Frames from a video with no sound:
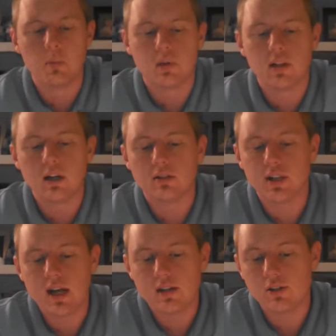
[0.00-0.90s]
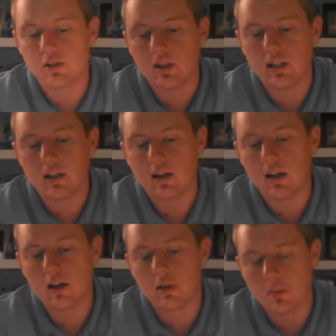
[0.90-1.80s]
There's actually,
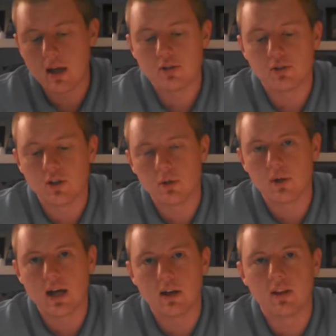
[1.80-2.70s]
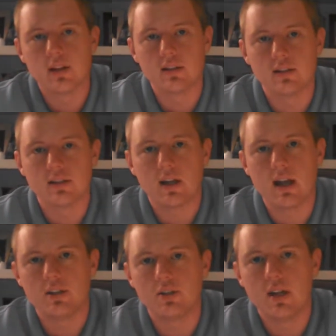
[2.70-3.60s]
as you know now, that it is
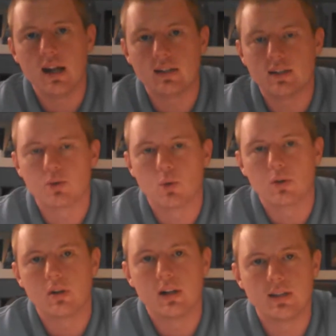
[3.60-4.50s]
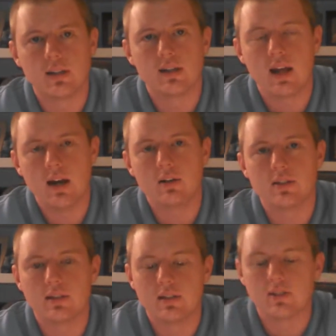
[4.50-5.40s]
a genetic disorder and it's an
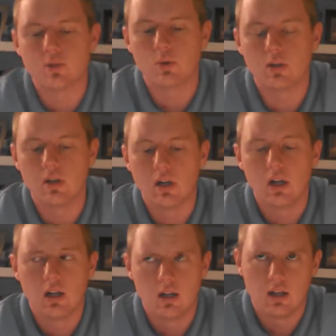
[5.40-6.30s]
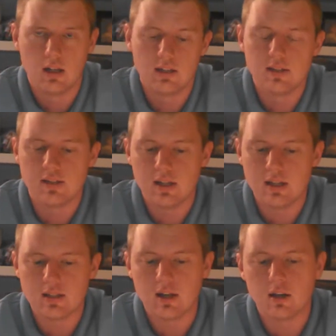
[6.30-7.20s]
inherited disorder and
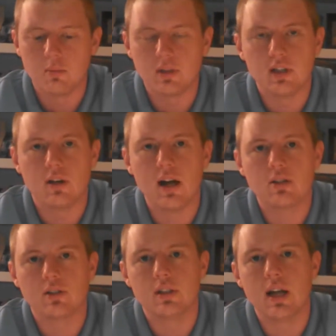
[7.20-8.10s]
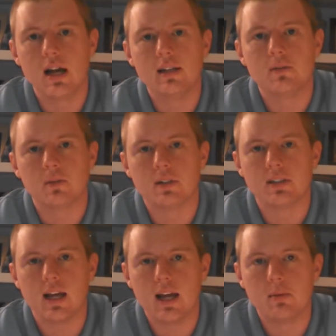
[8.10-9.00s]
disease, but there are actually 9
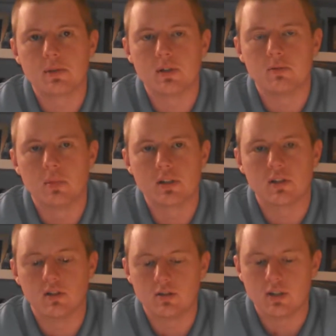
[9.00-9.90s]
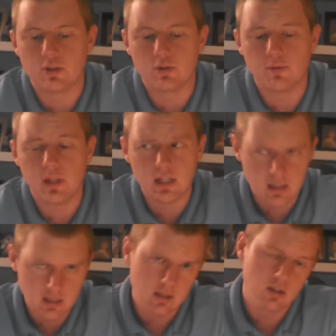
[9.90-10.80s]
different types of muscular dystrophy.
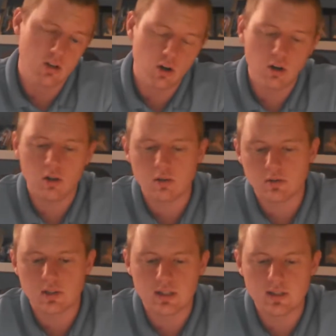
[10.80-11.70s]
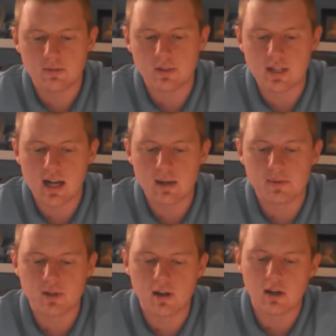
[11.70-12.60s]
All the different
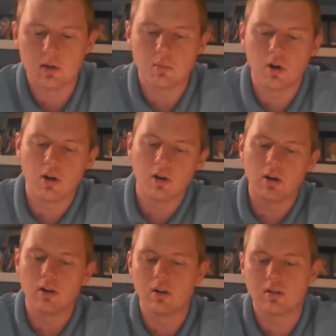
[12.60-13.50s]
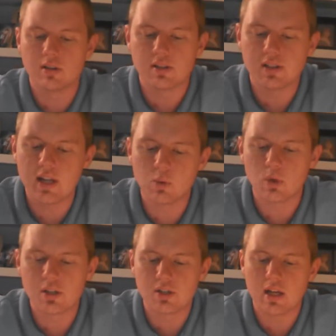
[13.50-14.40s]
types are
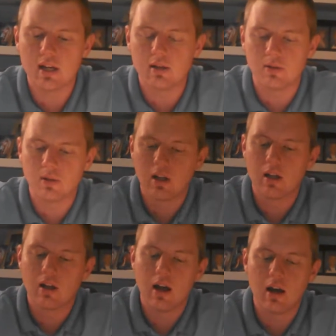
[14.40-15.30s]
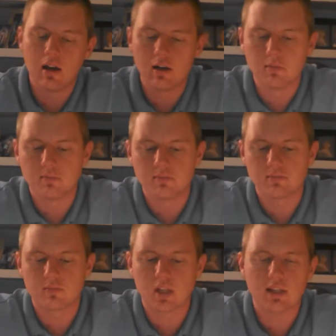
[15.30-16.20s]
distinguished and
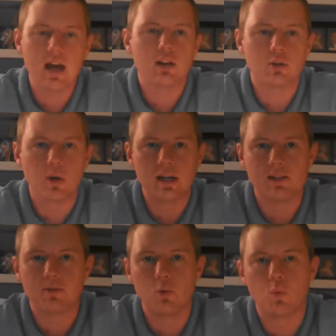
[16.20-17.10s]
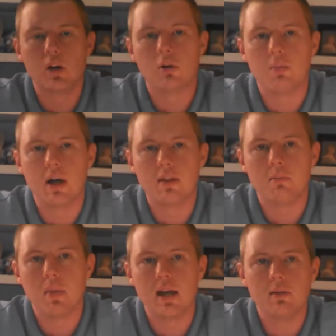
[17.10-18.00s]
categorized, if you will, by the
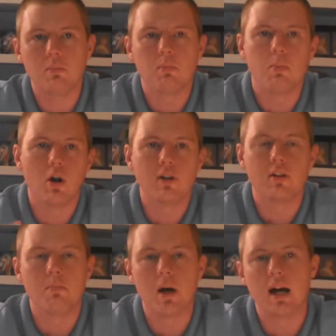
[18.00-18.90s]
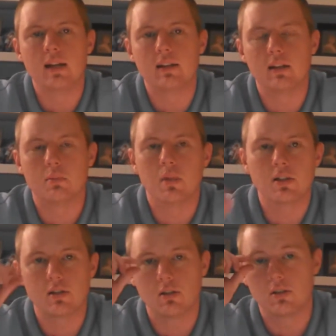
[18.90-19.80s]
main part of the body that the
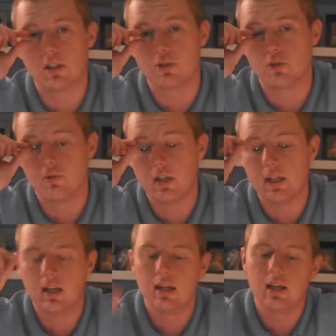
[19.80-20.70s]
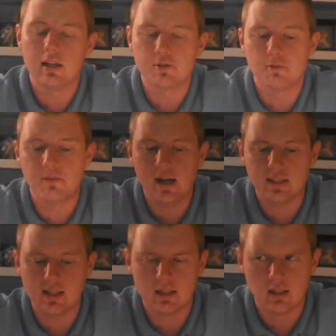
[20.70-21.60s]
muscular dystrophy is affecting.